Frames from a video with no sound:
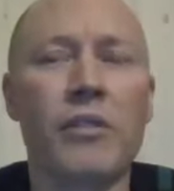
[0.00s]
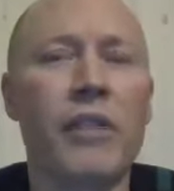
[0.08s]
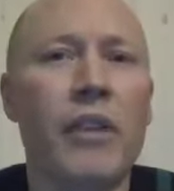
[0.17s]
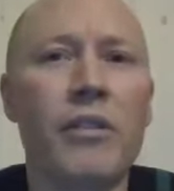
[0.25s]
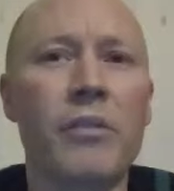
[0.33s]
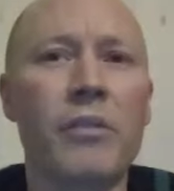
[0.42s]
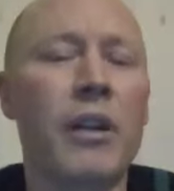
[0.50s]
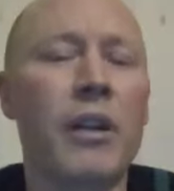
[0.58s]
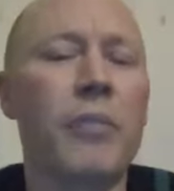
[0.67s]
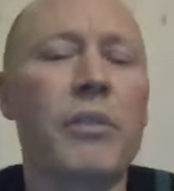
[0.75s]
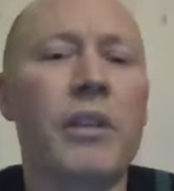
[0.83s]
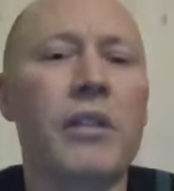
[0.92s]
far as you
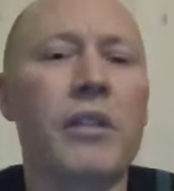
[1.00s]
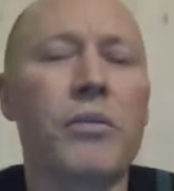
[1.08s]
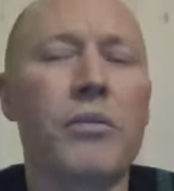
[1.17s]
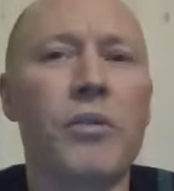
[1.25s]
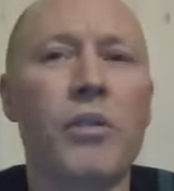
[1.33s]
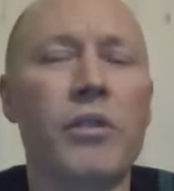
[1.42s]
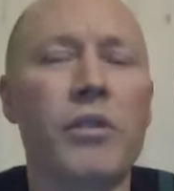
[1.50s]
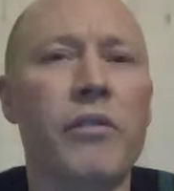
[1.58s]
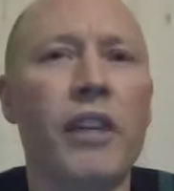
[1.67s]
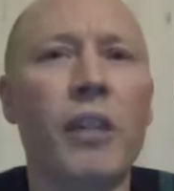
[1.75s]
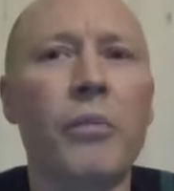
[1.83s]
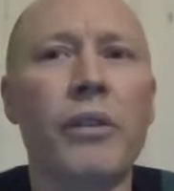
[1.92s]
know potential sort of
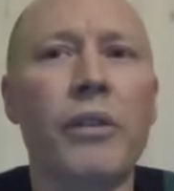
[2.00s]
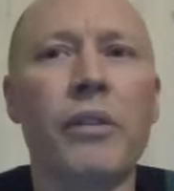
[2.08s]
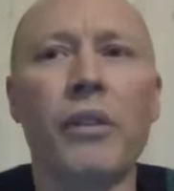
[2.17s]
development.